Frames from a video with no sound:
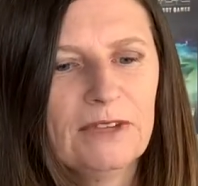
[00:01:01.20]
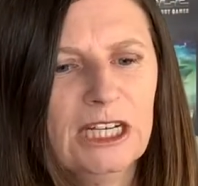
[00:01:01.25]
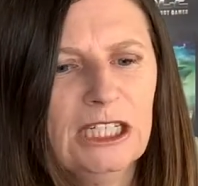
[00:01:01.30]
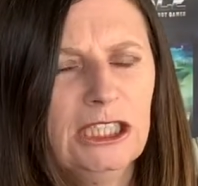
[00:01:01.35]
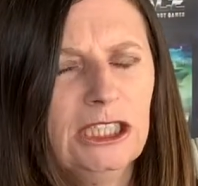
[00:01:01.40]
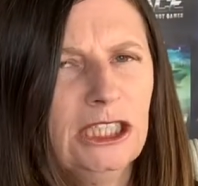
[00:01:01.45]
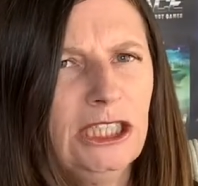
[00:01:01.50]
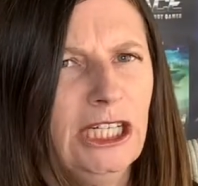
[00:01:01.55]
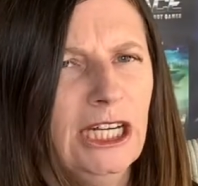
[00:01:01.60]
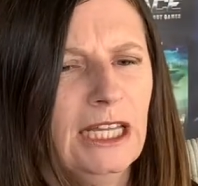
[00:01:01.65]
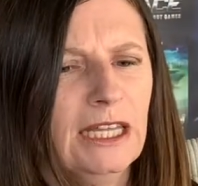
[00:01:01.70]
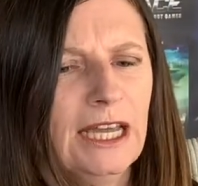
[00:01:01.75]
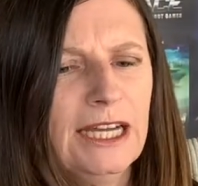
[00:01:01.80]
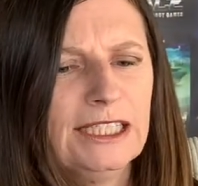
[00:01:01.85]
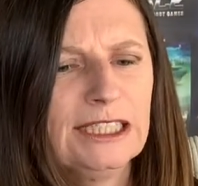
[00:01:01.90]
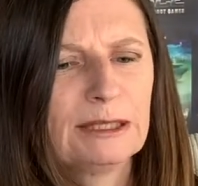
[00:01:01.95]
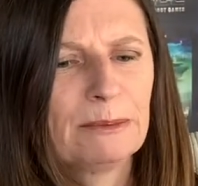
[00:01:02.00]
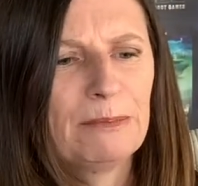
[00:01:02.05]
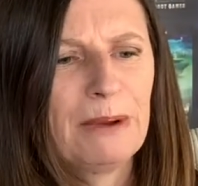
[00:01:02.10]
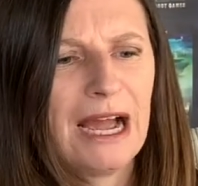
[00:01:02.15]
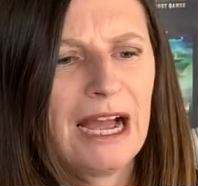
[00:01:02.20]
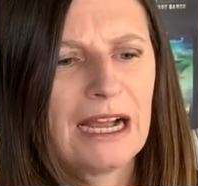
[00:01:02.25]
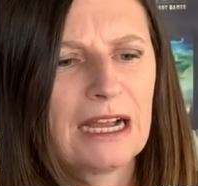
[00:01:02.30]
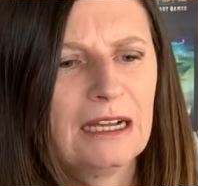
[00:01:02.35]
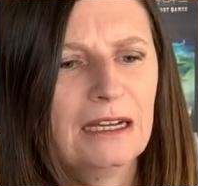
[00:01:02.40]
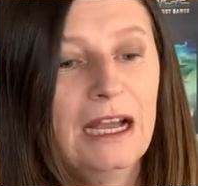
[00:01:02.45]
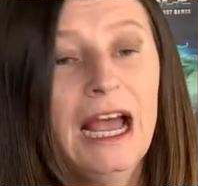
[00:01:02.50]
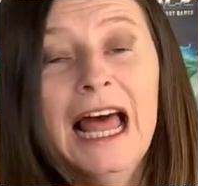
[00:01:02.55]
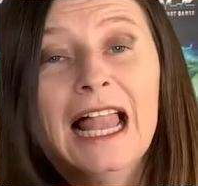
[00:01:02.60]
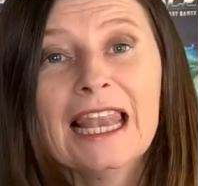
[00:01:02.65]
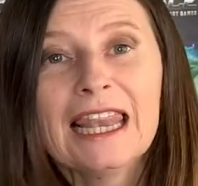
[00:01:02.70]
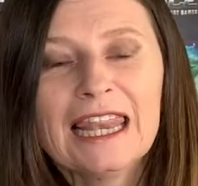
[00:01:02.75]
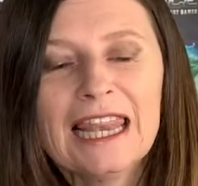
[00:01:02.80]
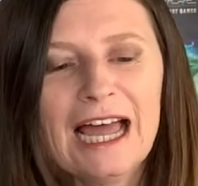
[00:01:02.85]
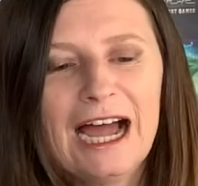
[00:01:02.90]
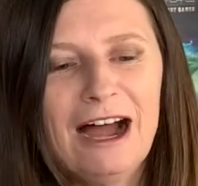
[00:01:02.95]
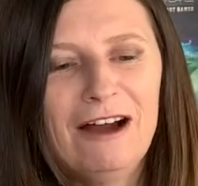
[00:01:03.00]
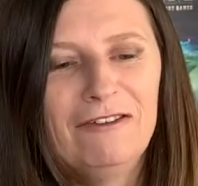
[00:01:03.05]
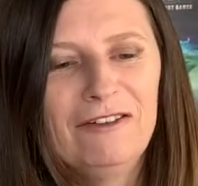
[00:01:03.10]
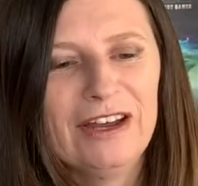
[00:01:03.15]
She glanced back,
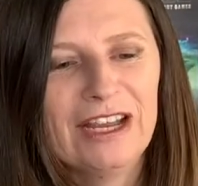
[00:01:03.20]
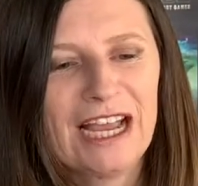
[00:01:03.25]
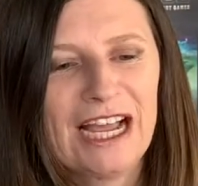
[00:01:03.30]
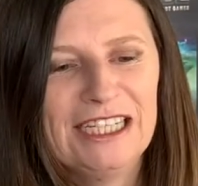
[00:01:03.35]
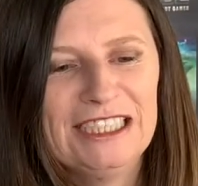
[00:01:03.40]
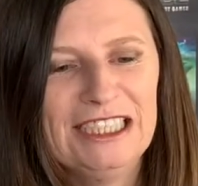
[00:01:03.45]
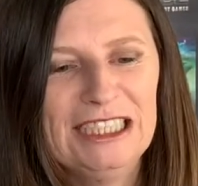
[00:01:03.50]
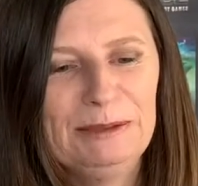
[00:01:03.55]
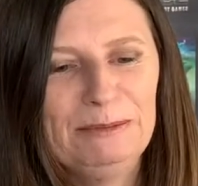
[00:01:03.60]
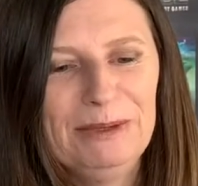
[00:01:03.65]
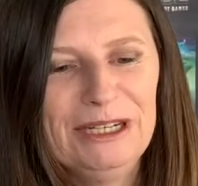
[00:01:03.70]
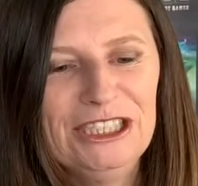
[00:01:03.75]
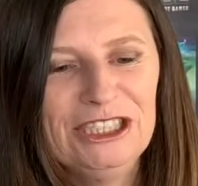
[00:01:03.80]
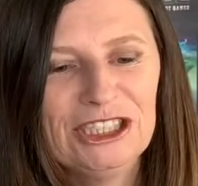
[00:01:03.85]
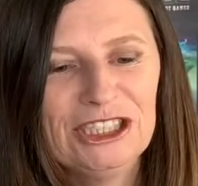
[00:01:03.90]
laughing as his beach